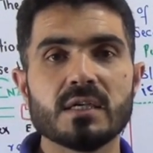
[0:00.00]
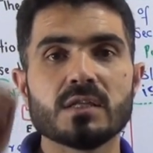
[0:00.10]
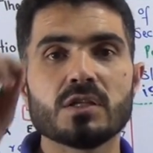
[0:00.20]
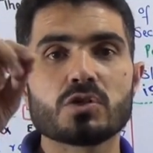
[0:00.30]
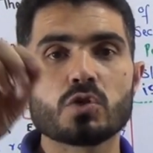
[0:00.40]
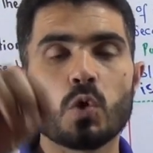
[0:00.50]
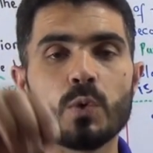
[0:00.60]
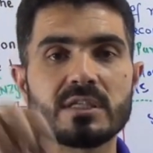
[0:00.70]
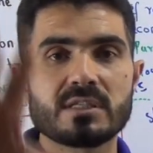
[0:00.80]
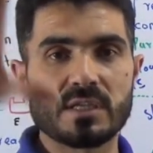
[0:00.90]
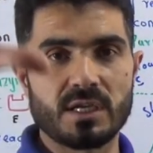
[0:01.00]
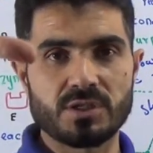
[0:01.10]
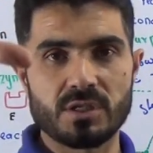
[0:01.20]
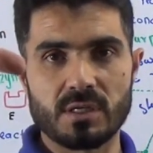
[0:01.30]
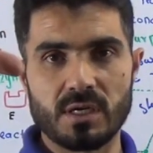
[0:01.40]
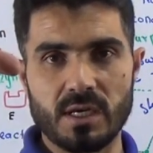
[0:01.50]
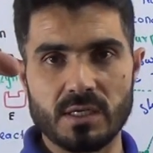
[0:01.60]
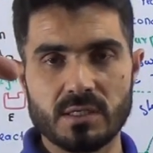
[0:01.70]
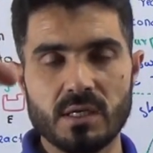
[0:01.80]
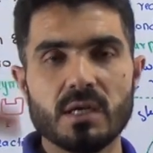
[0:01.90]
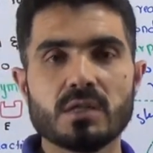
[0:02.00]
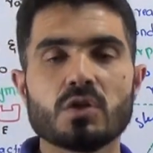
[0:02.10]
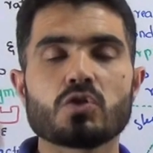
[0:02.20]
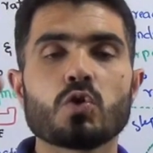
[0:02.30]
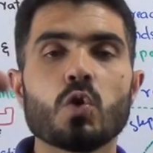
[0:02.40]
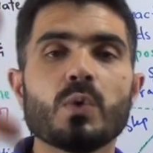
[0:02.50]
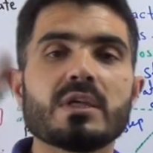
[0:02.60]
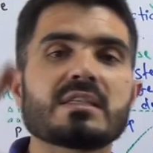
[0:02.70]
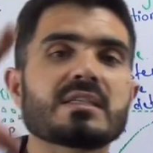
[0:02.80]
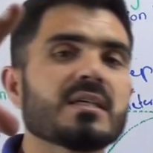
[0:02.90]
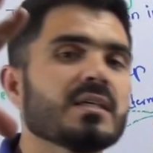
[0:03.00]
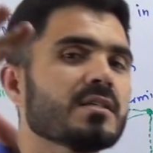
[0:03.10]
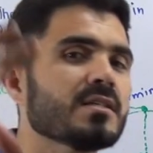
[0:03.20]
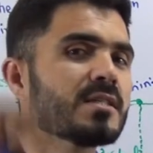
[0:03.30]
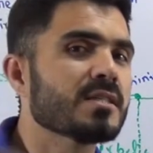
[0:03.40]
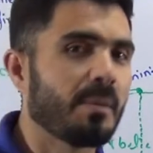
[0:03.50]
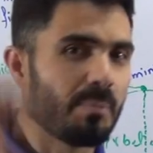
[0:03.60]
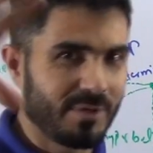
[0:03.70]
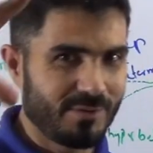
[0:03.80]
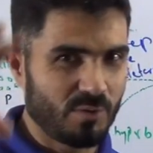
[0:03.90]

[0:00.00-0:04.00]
the slowest reaction rate, the slowest step.